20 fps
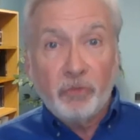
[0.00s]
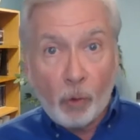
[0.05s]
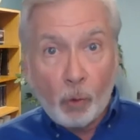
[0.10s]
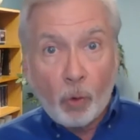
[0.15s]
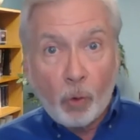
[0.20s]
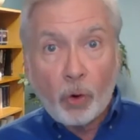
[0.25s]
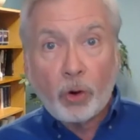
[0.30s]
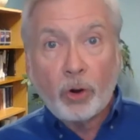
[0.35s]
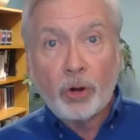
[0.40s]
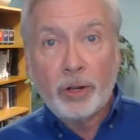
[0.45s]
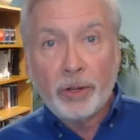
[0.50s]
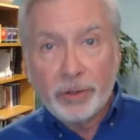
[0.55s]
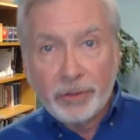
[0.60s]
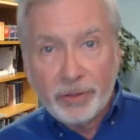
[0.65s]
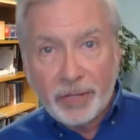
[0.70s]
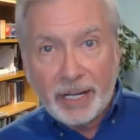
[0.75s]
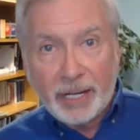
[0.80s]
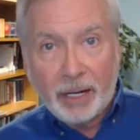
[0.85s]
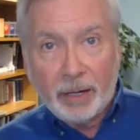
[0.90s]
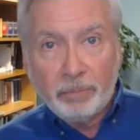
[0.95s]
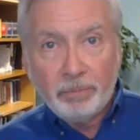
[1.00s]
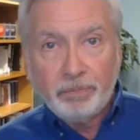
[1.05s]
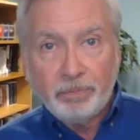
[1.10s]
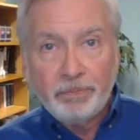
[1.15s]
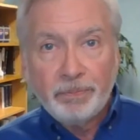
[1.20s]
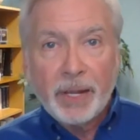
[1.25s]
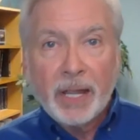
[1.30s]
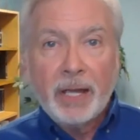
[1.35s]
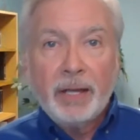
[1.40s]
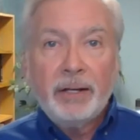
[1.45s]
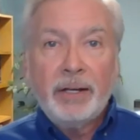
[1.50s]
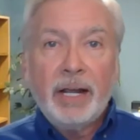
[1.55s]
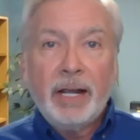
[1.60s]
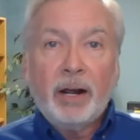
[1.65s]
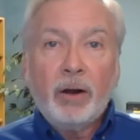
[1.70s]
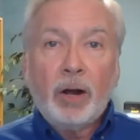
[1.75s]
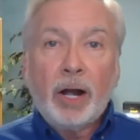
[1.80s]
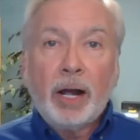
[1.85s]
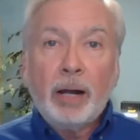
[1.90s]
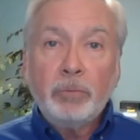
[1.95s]
for them.
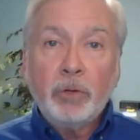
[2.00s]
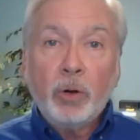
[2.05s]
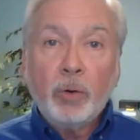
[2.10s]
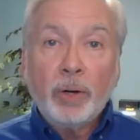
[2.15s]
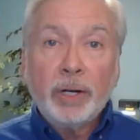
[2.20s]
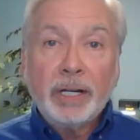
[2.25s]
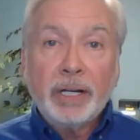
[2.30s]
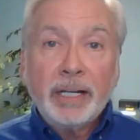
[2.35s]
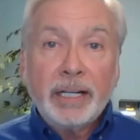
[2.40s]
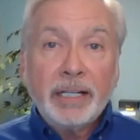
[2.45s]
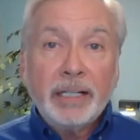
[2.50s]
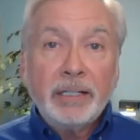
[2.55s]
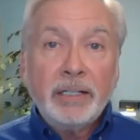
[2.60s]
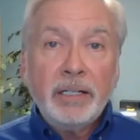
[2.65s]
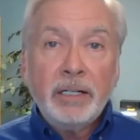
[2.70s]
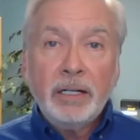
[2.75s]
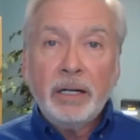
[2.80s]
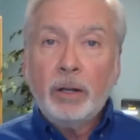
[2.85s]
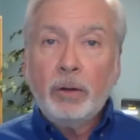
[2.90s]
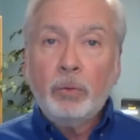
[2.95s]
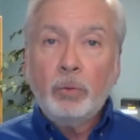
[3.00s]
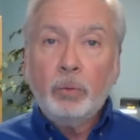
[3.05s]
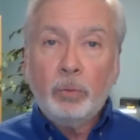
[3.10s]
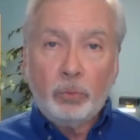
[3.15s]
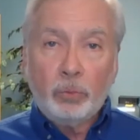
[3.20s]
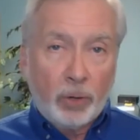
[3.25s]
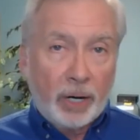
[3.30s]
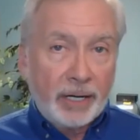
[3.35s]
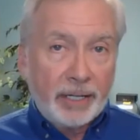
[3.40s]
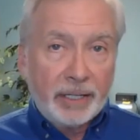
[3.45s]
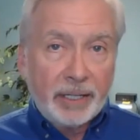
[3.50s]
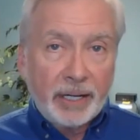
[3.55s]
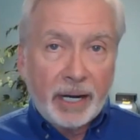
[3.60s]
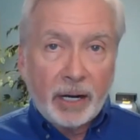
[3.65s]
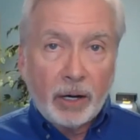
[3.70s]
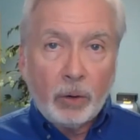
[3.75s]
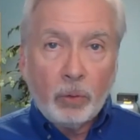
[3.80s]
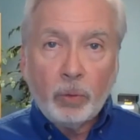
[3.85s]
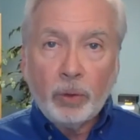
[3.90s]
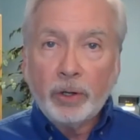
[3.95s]
Now I'm going in. Right
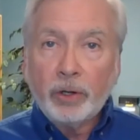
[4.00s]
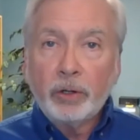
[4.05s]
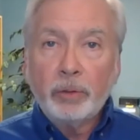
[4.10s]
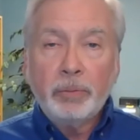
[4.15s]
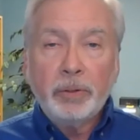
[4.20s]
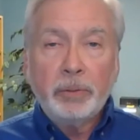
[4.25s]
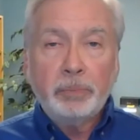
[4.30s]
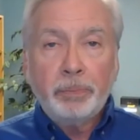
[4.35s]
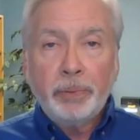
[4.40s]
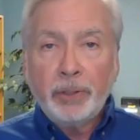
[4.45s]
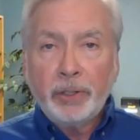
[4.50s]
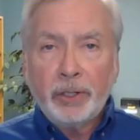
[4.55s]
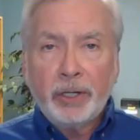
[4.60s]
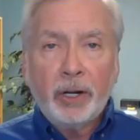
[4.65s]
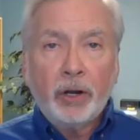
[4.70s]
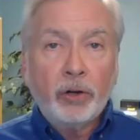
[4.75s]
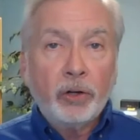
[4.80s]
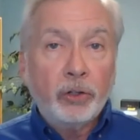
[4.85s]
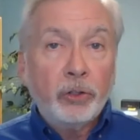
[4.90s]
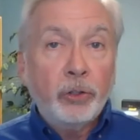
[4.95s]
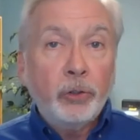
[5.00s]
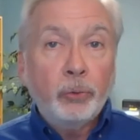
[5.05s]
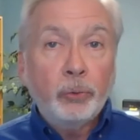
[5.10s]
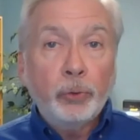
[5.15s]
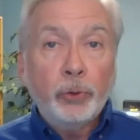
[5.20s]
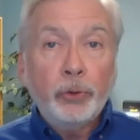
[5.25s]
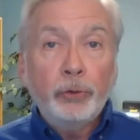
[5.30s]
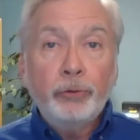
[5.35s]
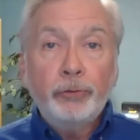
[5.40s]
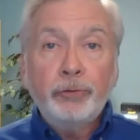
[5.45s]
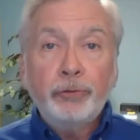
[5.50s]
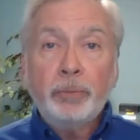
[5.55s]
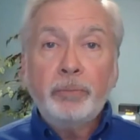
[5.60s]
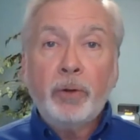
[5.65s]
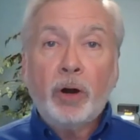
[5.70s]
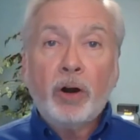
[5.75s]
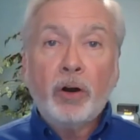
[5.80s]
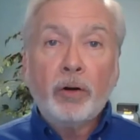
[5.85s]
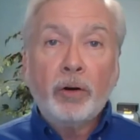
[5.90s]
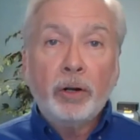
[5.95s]
now, we're going to be putting on a new roof
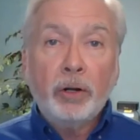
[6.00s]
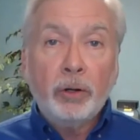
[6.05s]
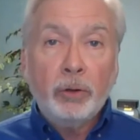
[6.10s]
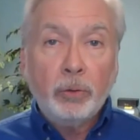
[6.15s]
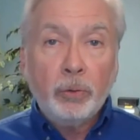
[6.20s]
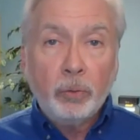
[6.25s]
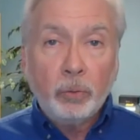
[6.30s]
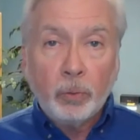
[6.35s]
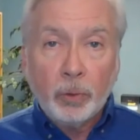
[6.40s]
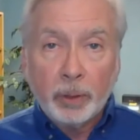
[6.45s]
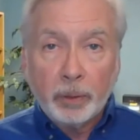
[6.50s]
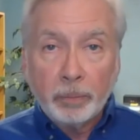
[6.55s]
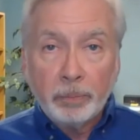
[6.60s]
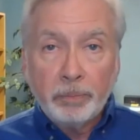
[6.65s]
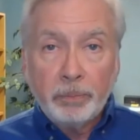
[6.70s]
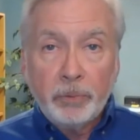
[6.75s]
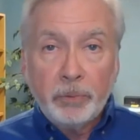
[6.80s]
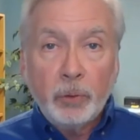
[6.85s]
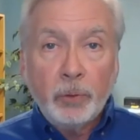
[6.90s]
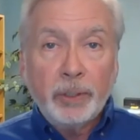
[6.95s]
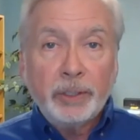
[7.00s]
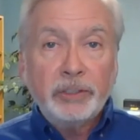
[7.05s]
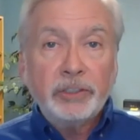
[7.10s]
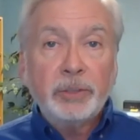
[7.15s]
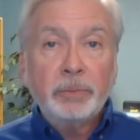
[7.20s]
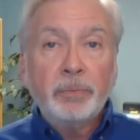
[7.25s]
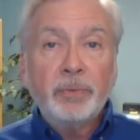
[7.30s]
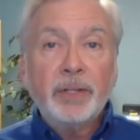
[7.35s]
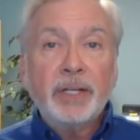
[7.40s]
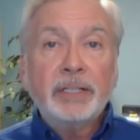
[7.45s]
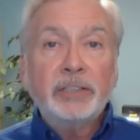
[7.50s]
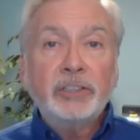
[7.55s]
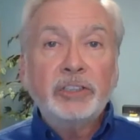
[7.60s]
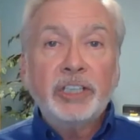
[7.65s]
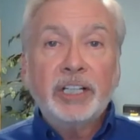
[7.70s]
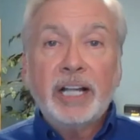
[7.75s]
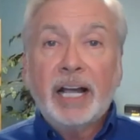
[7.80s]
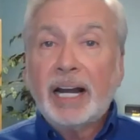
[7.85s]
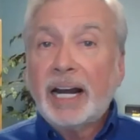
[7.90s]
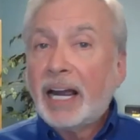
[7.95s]
tomorrow. We're doing some things
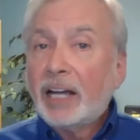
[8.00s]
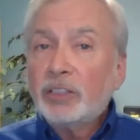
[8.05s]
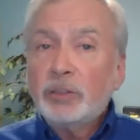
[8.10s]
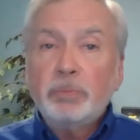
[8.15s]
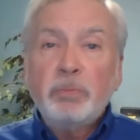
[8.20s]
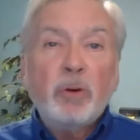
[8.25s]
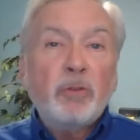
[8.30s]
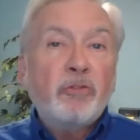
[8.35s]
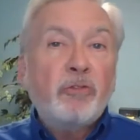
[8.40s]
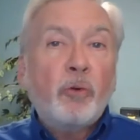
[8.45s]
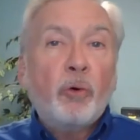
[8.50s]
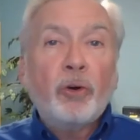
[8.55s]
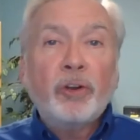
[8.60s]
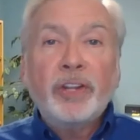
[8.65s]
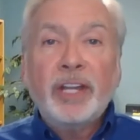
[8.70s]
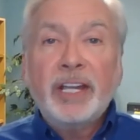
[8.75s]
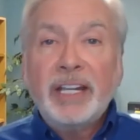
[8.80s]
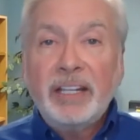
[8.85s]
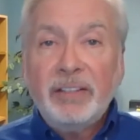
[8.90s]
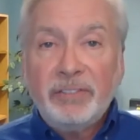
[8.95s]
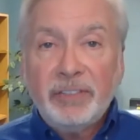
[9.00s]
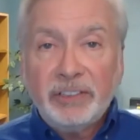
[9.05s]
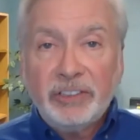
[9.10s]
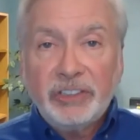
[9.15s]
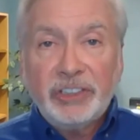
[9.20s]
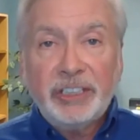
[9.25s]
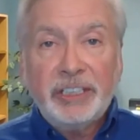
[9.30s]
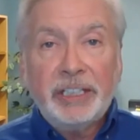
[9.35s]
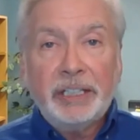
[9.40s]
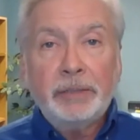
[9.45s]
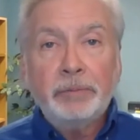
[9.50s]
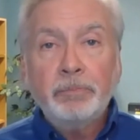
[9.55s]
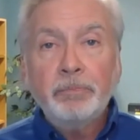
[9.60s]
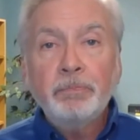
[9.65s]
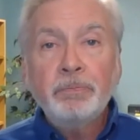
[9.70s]
to that house before they even see it.